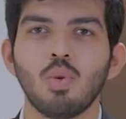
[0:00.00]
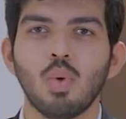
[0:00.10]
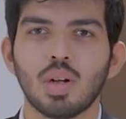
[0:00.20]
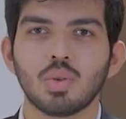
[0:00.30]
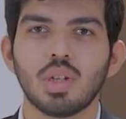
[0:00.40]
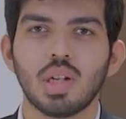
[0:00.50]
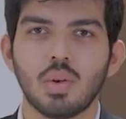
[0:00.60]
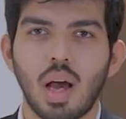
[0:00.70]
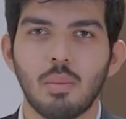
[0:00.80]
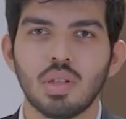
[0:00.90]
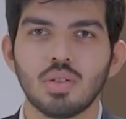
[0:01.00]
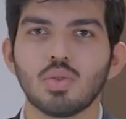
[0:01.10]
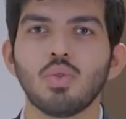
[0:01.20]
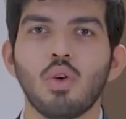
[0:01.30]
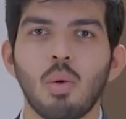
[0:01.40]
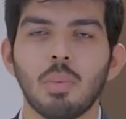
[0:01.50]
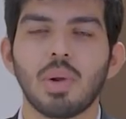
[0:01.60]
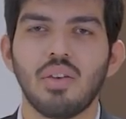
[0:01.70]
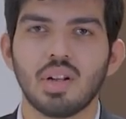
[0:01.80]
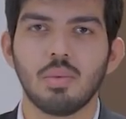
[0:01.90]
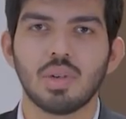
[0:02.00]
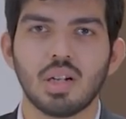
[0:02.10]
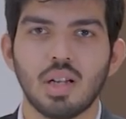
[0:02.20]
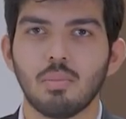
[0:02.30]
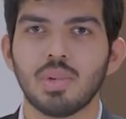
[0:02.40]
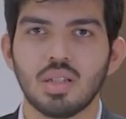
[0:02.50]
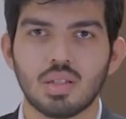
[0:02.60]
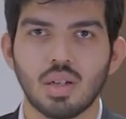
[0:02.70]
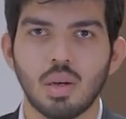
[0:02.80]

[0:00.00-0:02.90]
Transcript: move on to the requirements to form a private limited company in